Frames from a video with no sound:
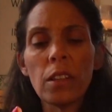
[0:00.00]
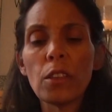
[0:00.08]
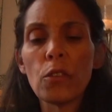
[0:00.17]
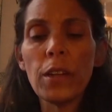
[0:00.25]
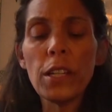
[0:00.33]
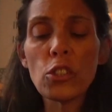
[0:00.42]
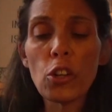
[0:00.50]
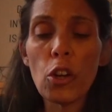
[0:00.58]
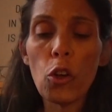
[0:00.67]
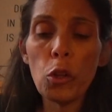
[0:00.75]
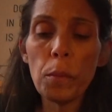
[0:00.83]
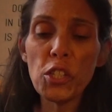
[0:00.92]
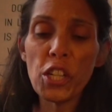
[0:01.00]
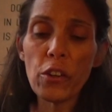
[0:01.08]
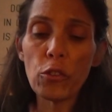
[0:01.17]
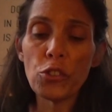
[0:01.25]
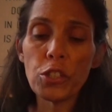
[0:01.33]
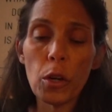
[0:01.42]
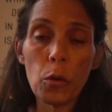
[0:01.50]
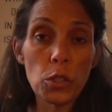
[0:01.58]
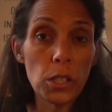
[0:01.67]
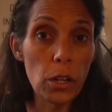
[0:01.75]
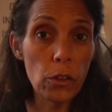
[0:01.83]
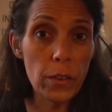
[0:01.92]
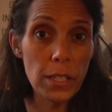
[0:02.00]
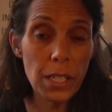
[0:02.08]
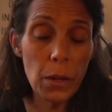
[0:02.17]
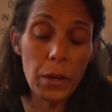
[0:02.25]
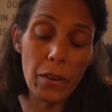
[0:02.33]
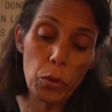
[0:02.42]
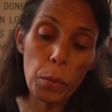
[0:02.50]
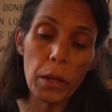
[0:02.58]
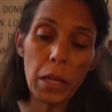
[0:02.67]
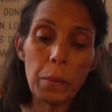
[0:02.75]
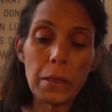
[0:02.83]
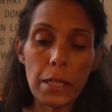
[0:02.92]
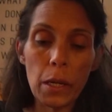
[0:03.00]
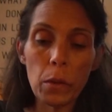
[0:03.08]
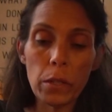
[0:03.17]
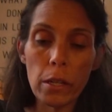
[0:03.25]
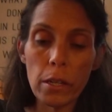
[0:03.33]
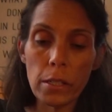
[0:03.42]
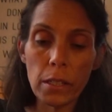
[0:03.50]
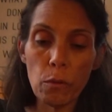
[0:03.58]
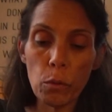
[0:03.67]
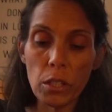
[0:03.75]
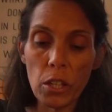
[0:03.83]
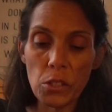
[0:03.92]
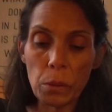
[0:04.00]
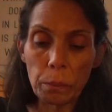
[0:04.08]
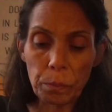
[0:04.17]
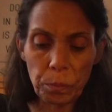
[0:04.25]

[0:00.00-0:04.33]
The reading's going to only be general, so it's not going to resonate with everybody, but take what does, leave what doesn't.